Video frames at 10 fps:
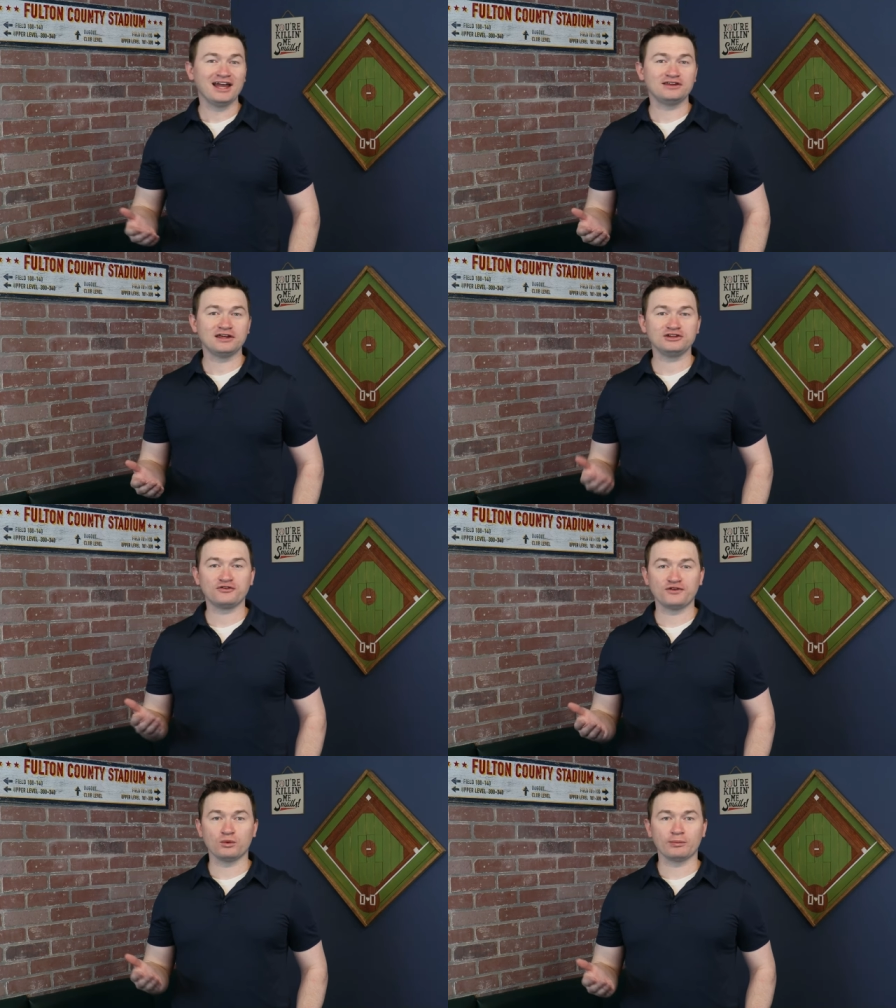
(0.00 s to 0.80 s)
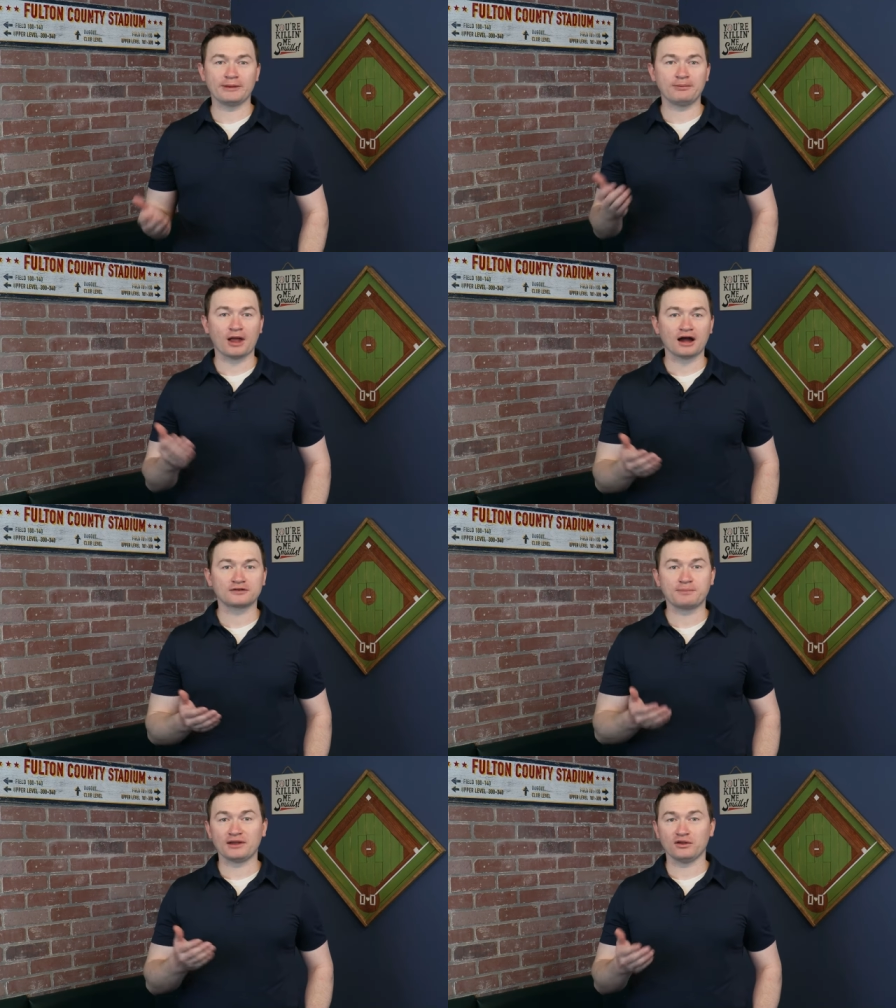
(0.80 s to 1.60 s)
and then your view will be
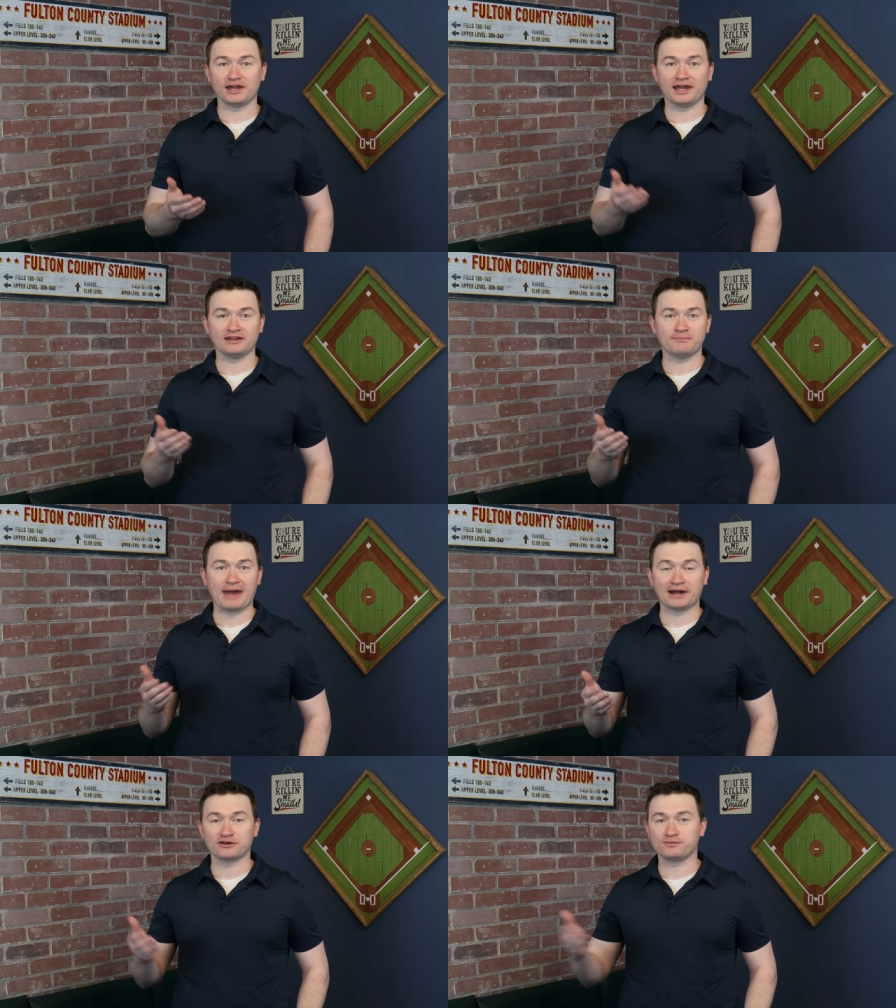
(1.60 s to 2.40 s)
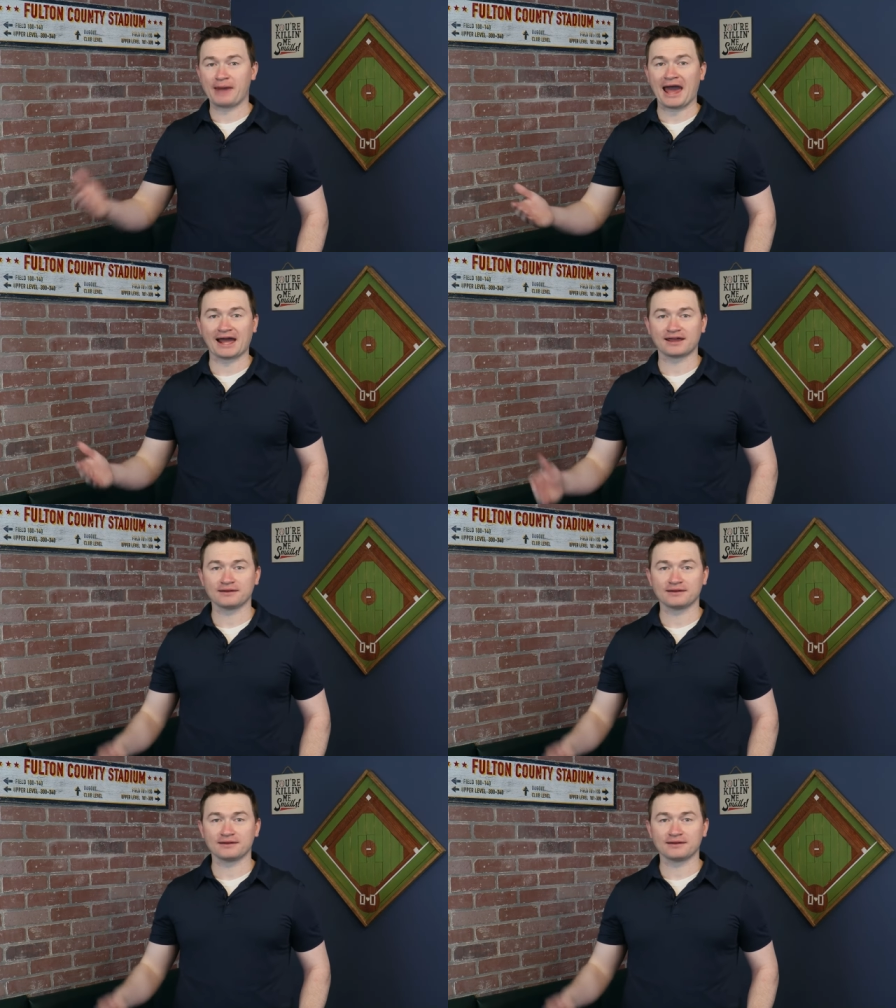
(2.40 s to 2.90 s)
blocked by looking at the batter's back.